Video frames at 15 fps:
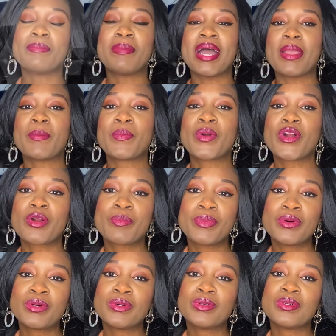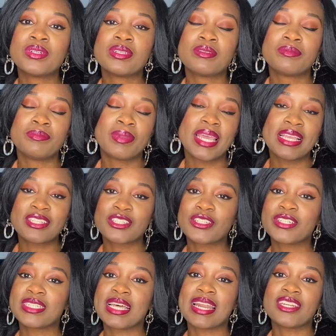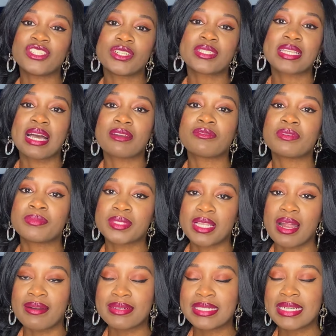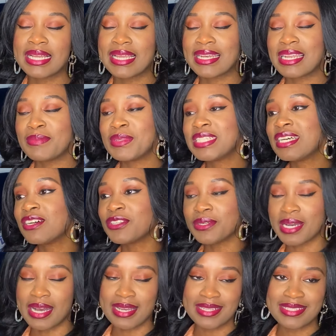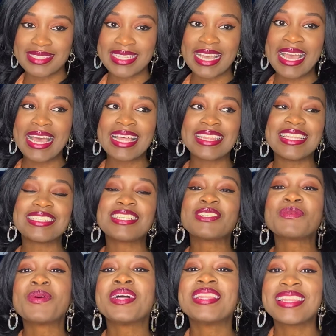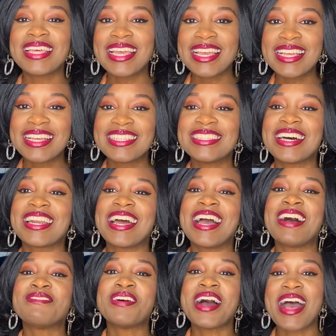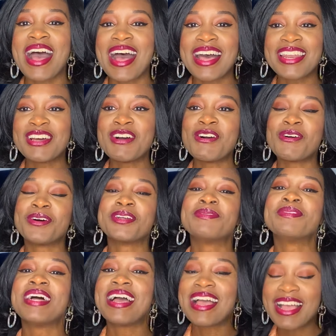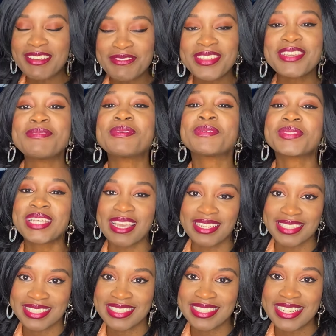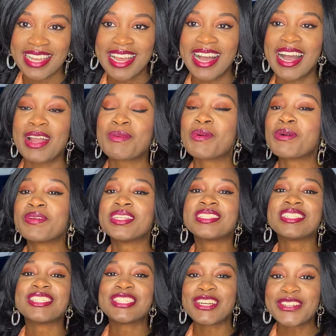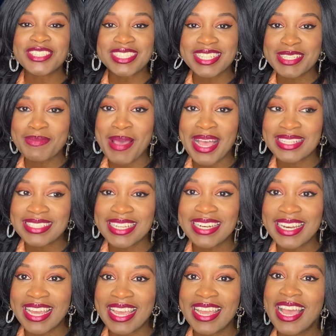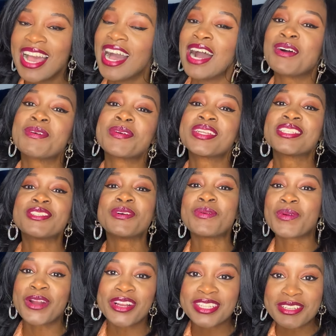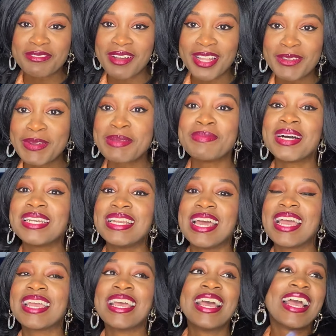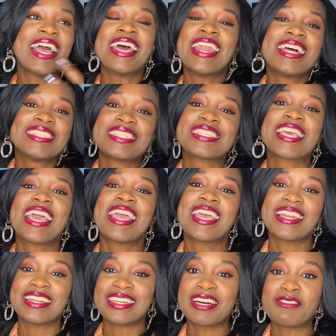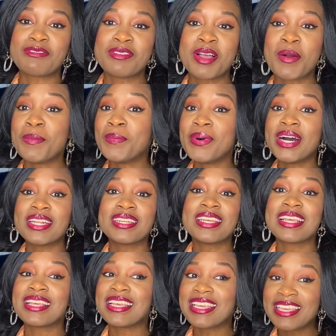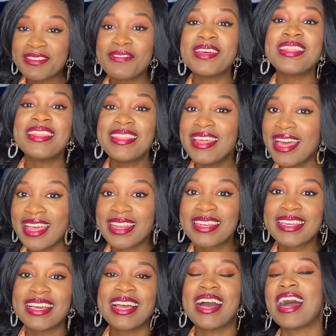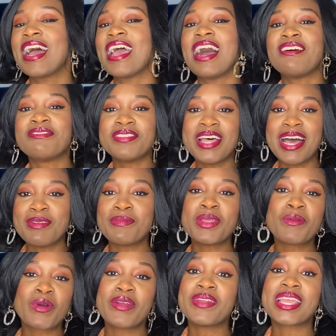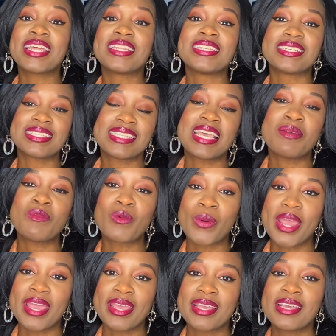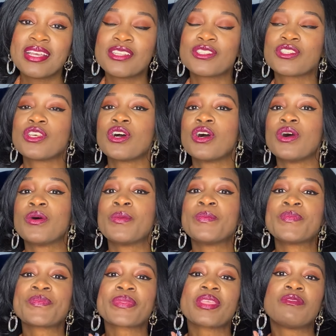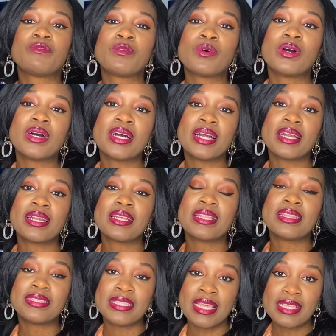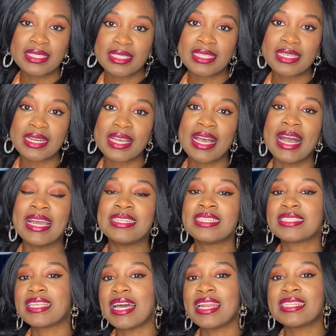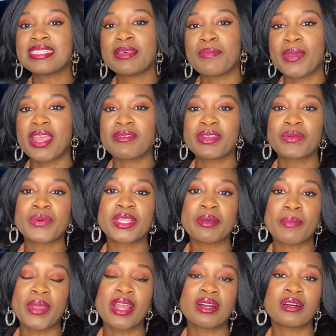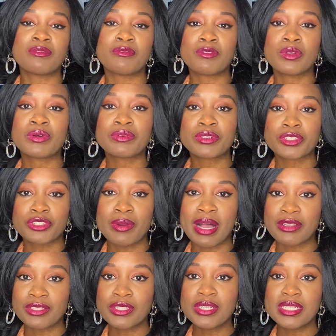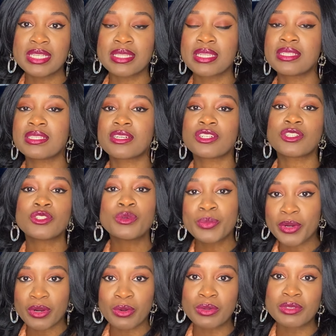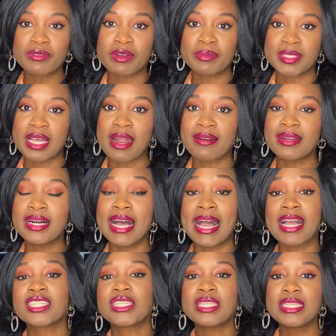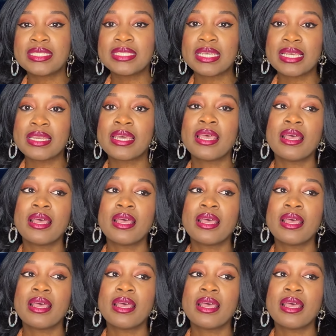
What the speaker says: my purple blazer that I just got from Zara, and let me tell you guys, this is one thing that I have had on heavy rotation. I wore it to church this past Sunday, I wore it to work the following Monday, and I just can't get enough. But even then, I have not been wearing it the same way. So for this look, I decided to pair it with a pair of Floral trousers. These are super old from Zara. I actually did